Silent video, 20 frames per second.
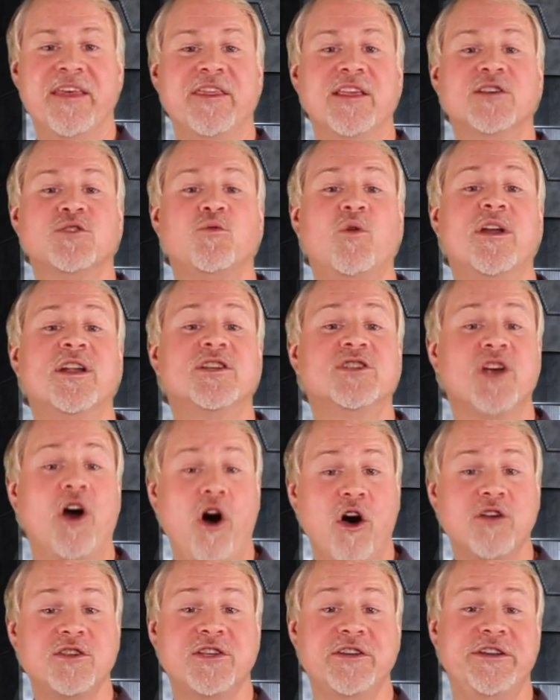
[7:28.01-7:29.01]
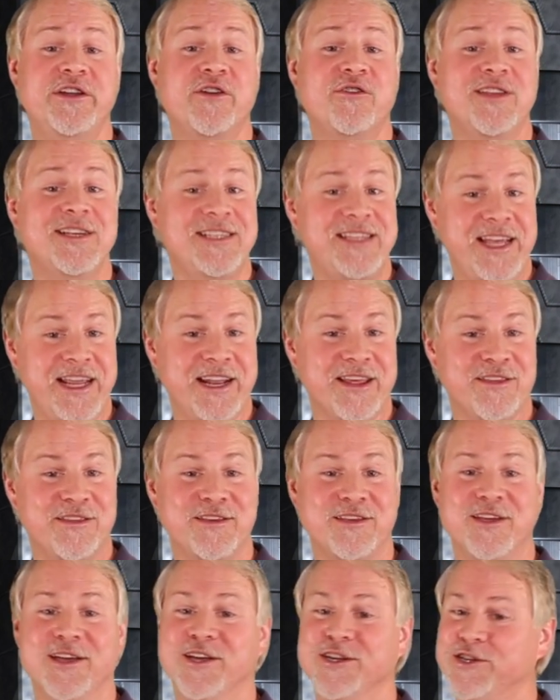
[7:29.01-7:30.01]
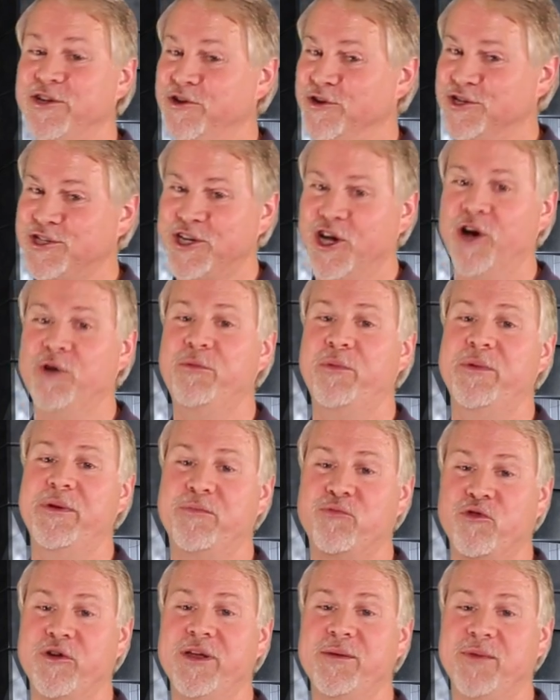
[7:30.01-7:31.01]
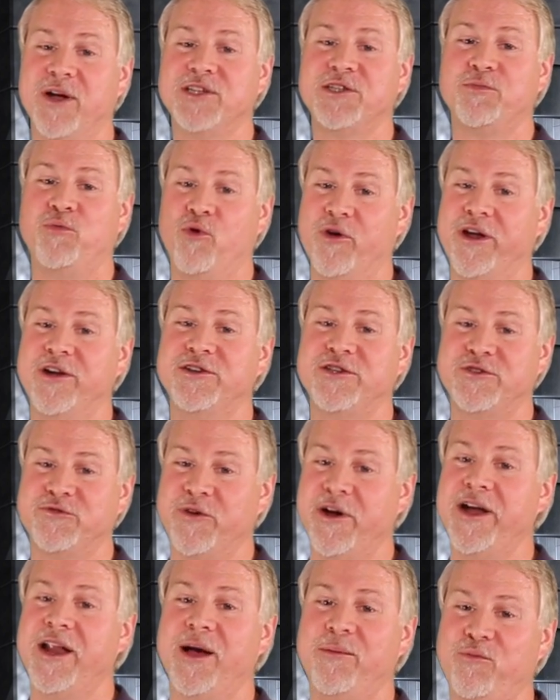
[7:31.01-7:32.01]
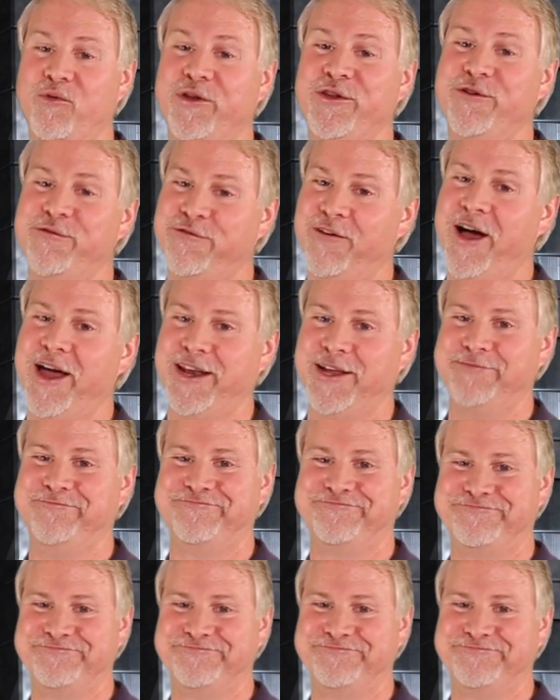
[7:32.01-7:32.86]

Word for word: This one is also near the zenith, so your scope will be pretty much pointed straight up when you find it.